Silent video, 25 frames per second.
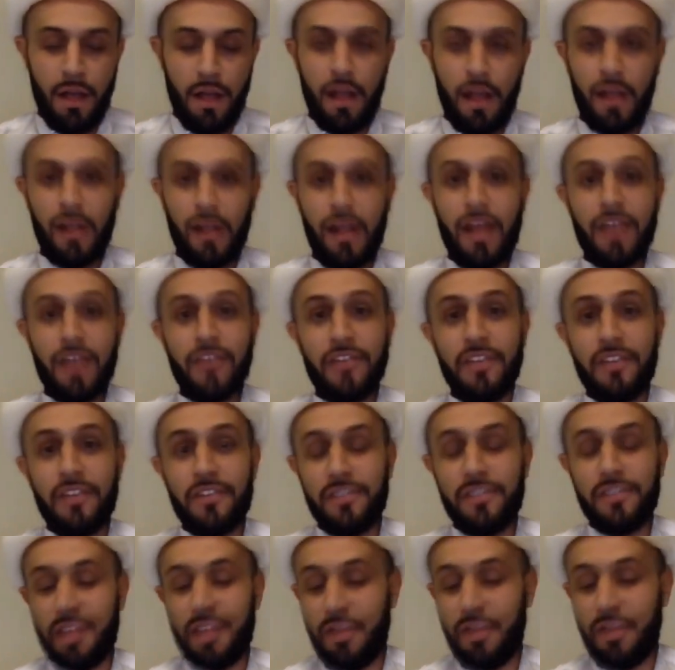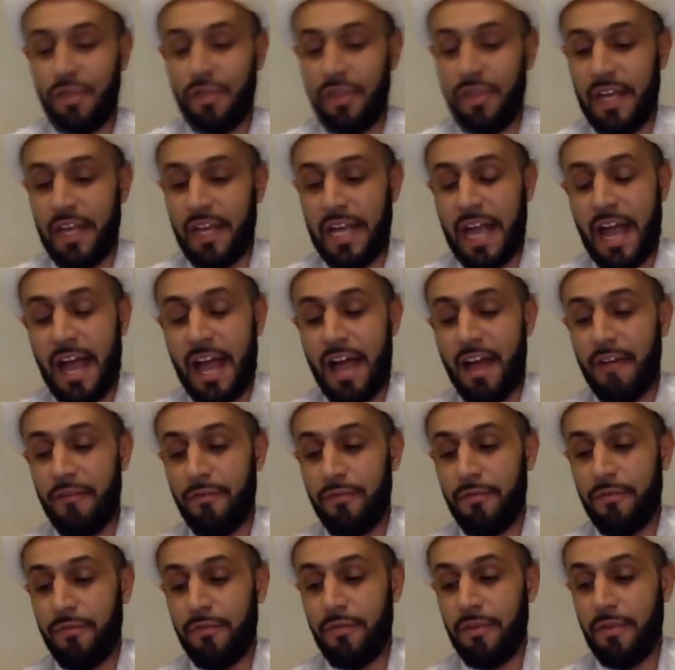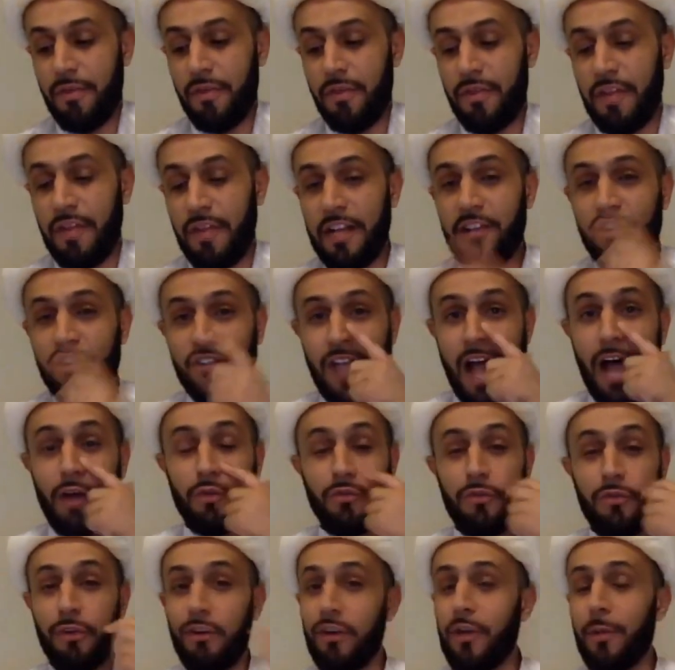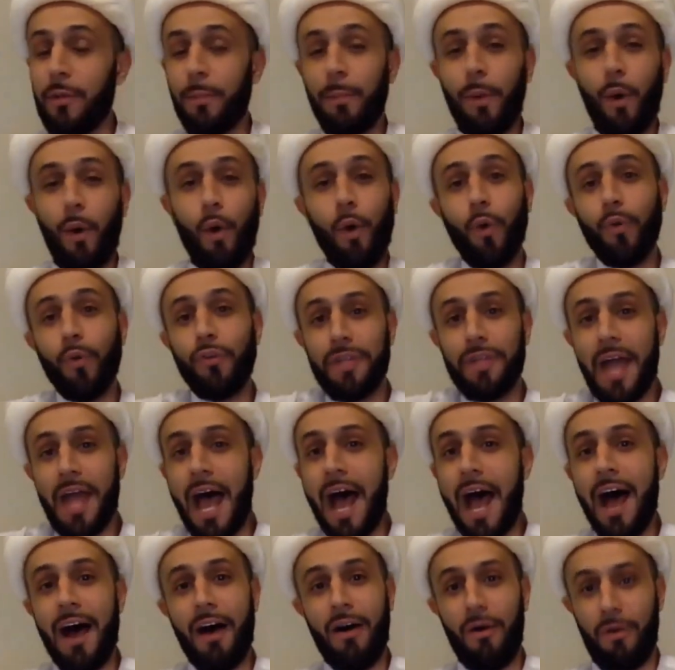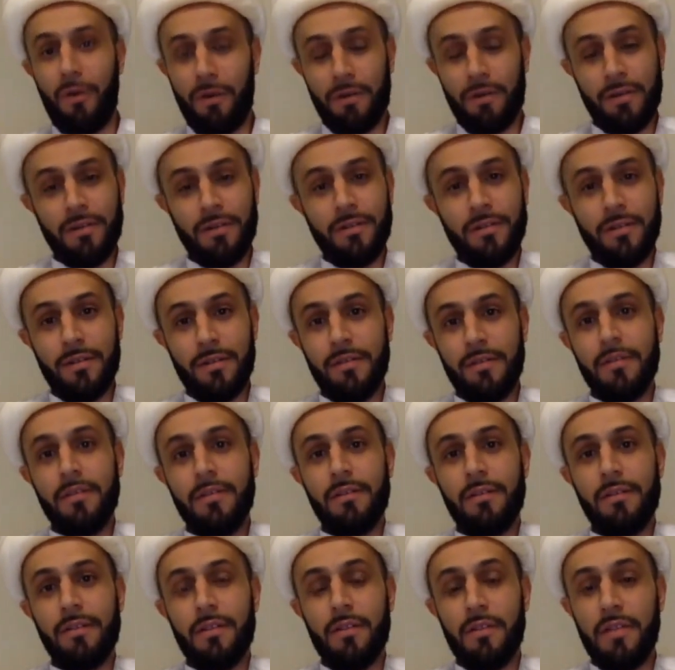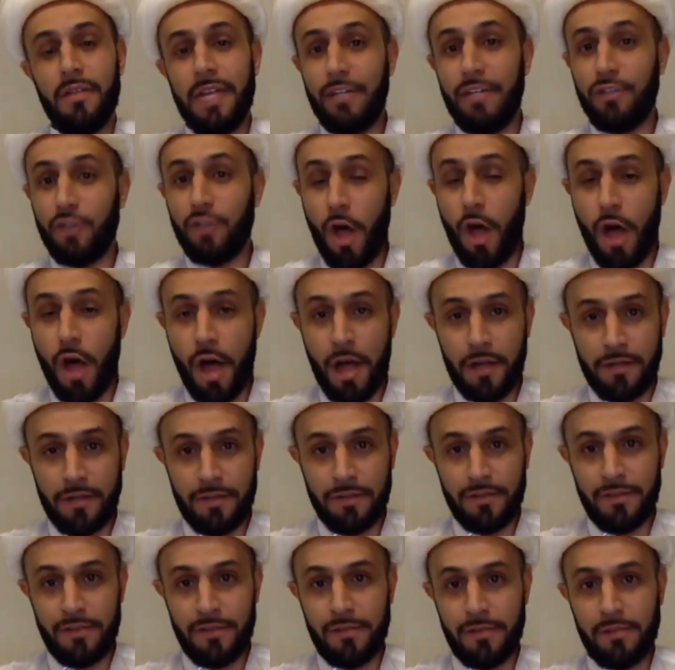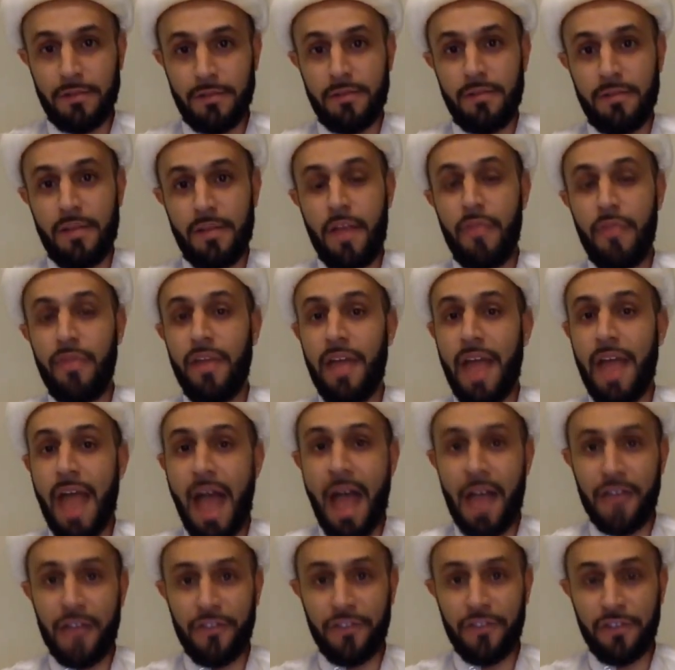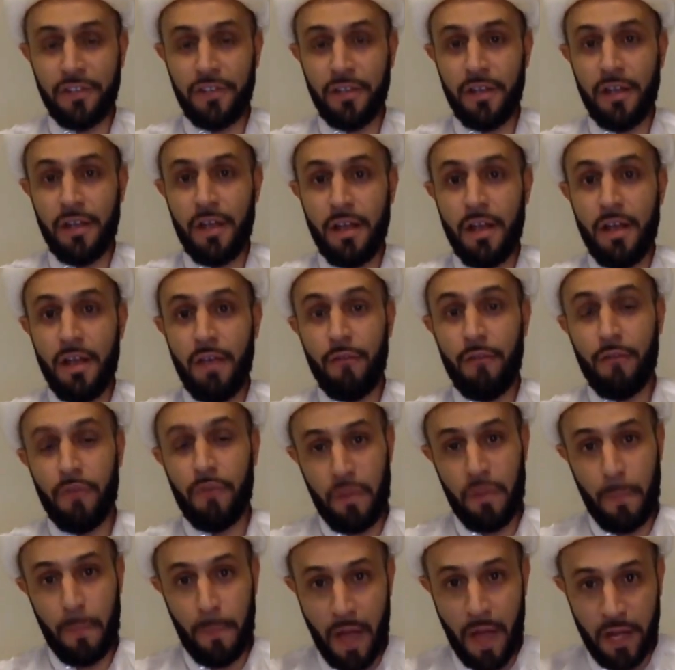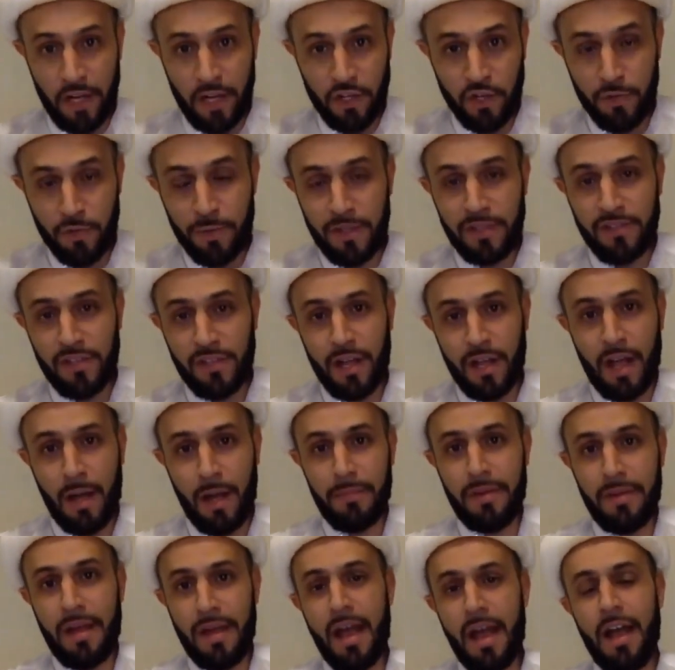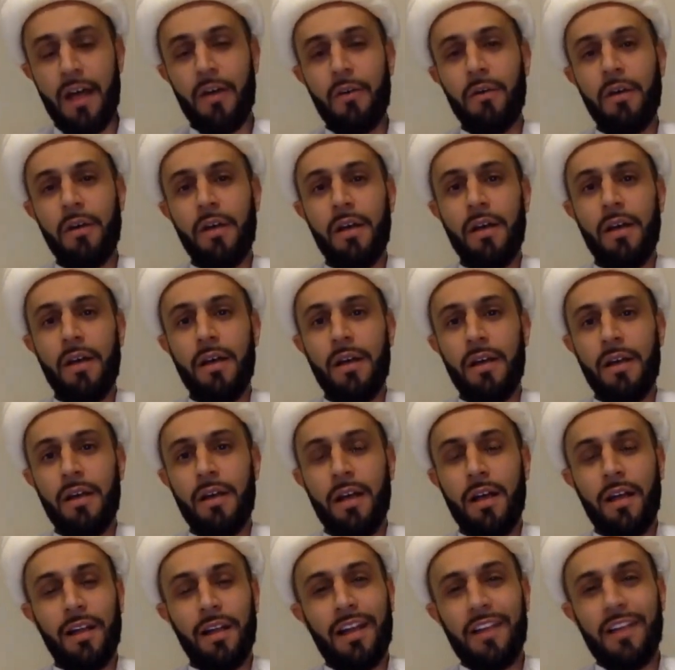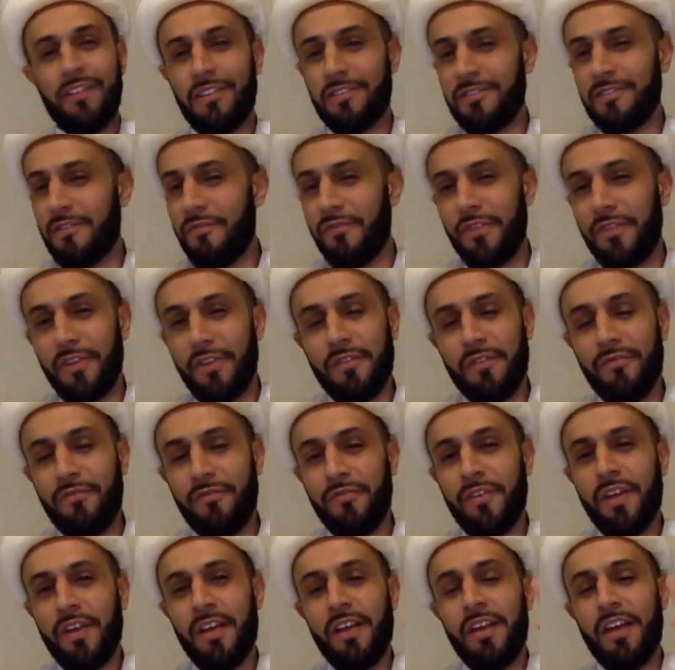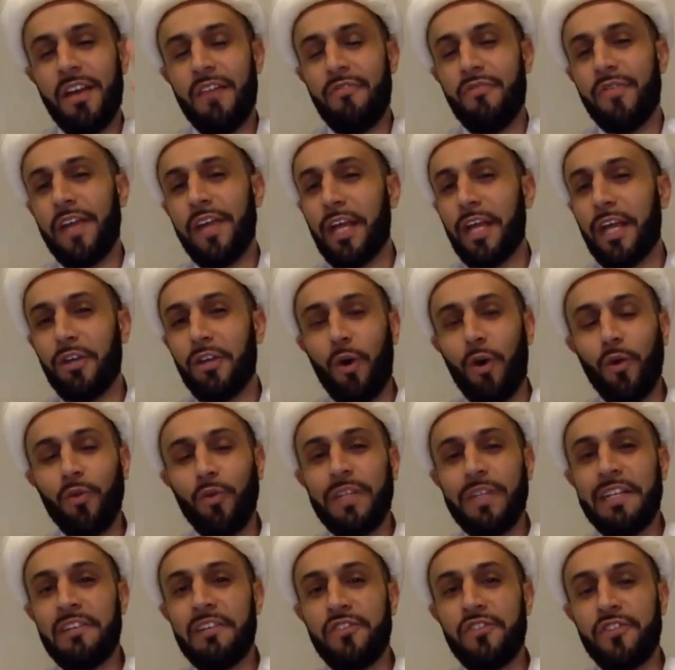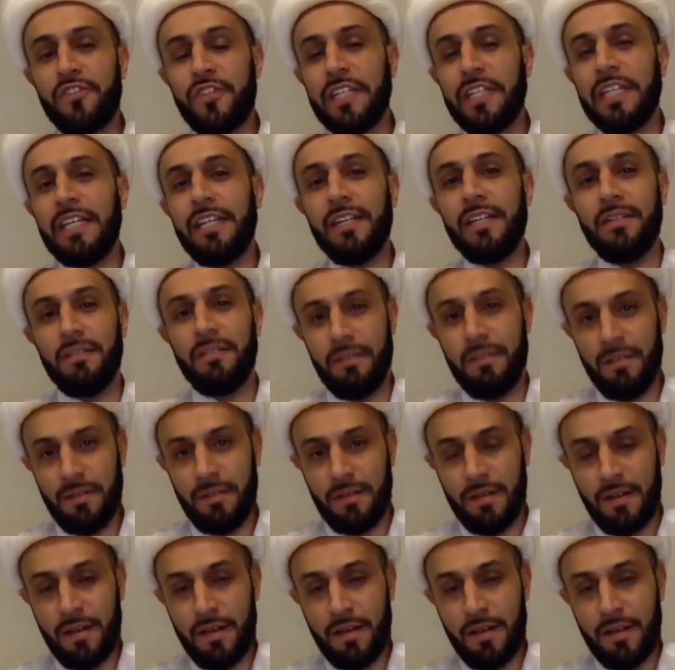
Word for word: Allah says that they have, they sound very bold now. They taunt and they ask for the punishment to come now. Allah says if, if, if they could only see